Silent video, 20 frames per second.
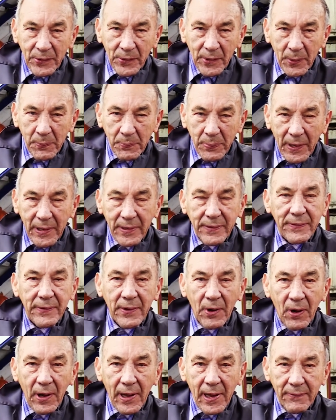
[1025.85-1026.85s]
of the bits
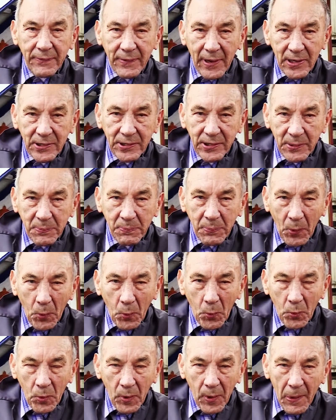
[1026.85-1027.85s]
that I have actually
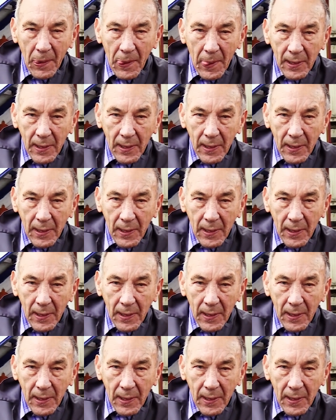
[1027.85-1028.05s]
bought.